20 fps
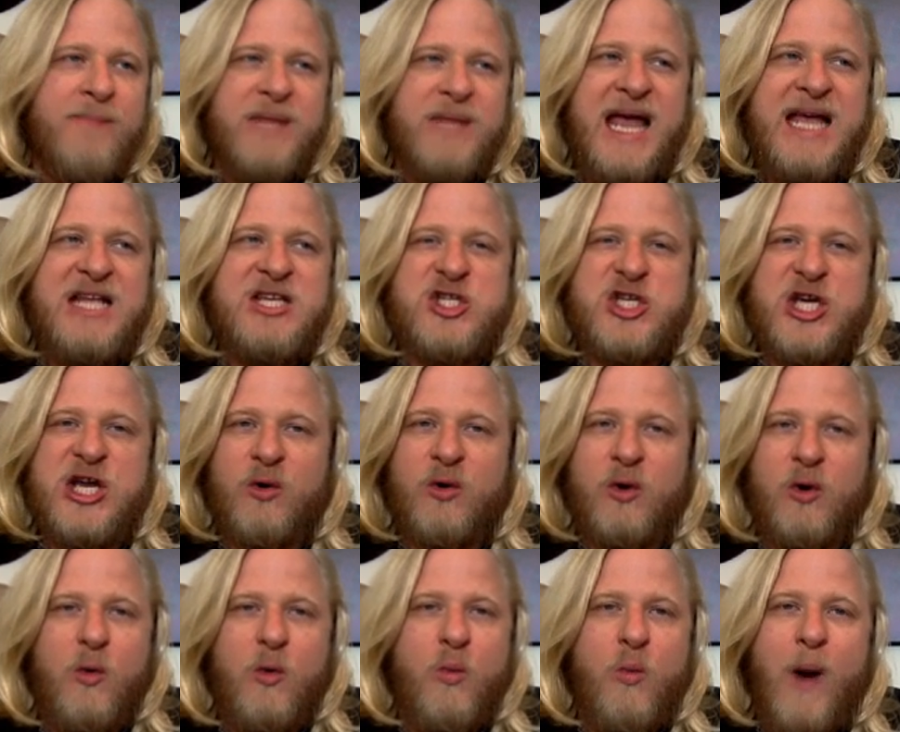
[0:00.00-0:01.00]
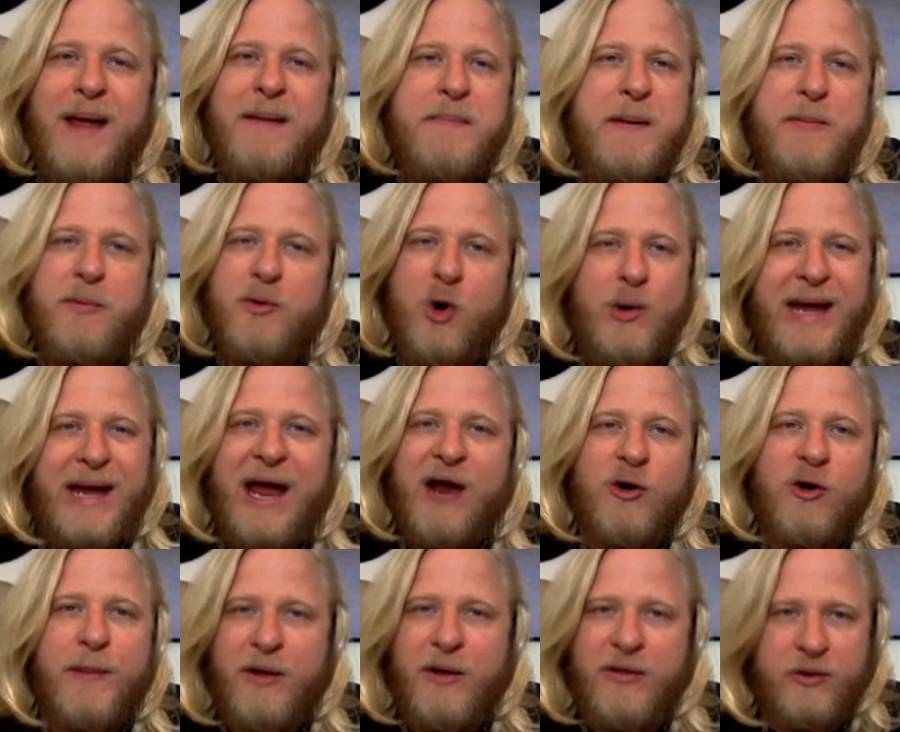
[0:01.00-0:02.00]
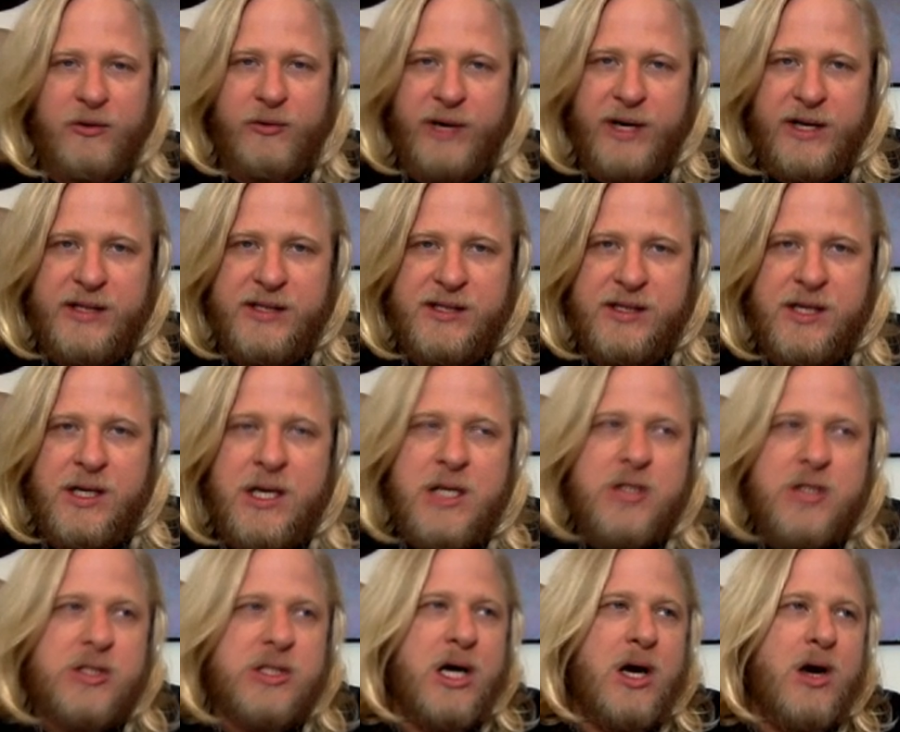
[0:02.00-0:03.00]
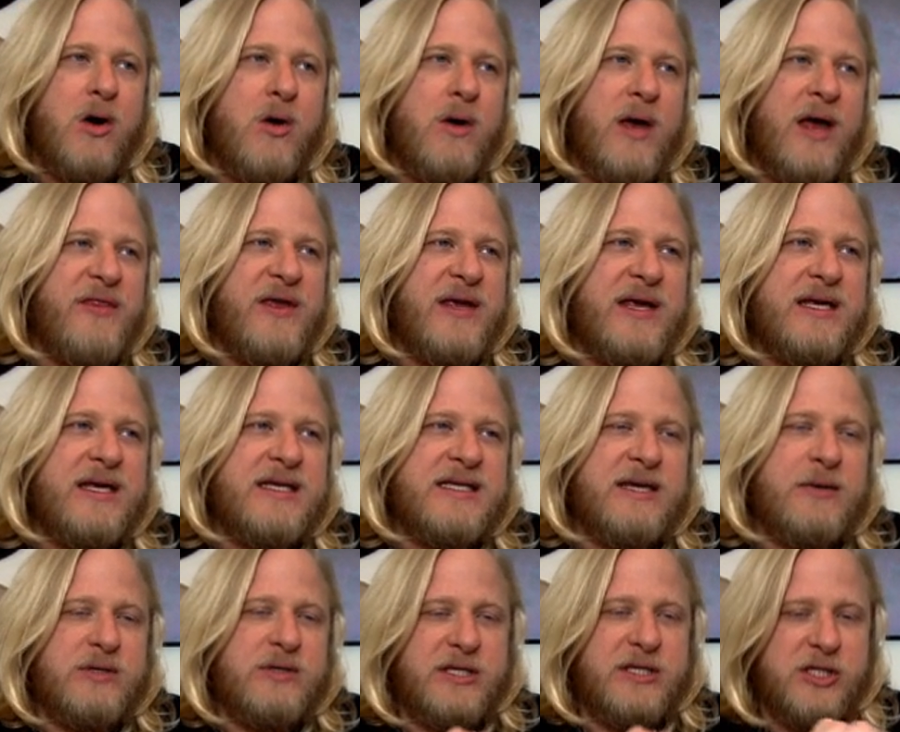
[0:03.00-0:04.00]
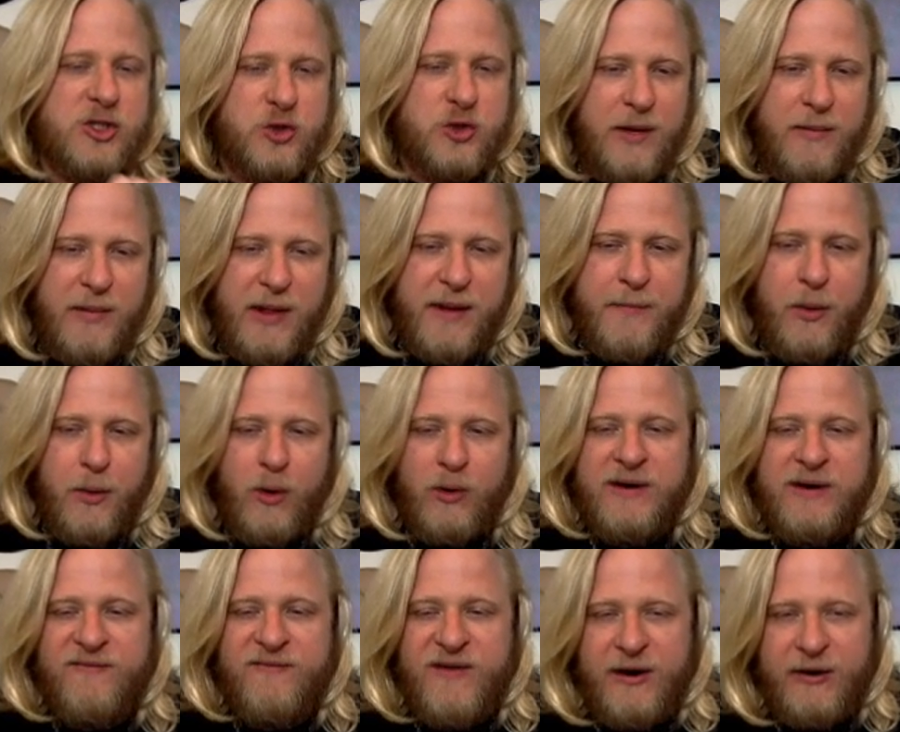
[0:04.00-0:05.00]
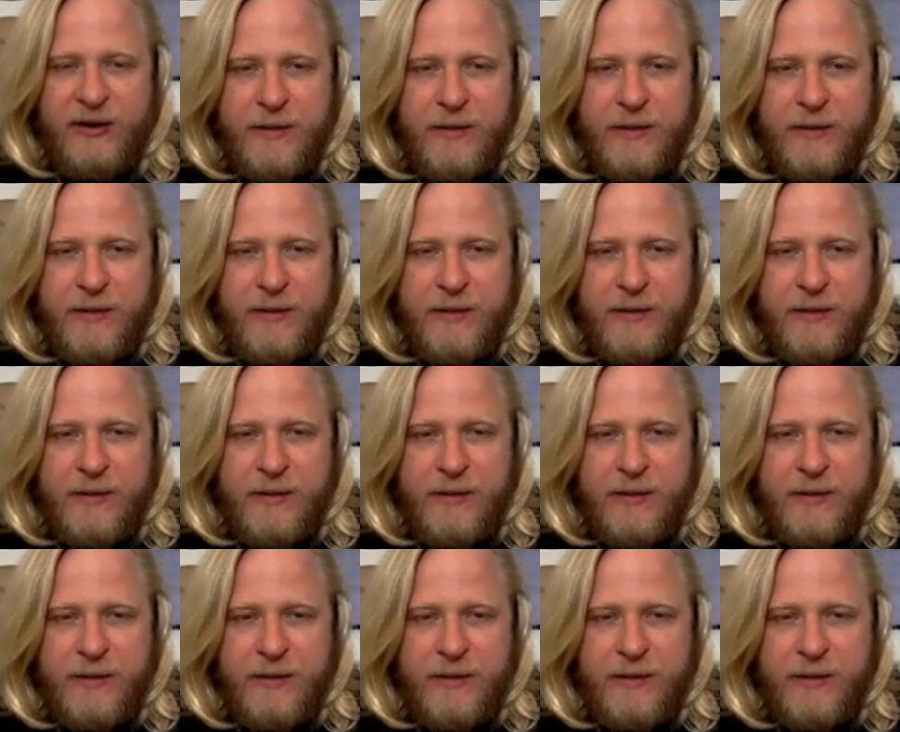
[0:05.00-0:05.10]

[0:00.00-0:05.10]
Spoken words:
in general, white people don't care about their race. So I think it was extremely important and very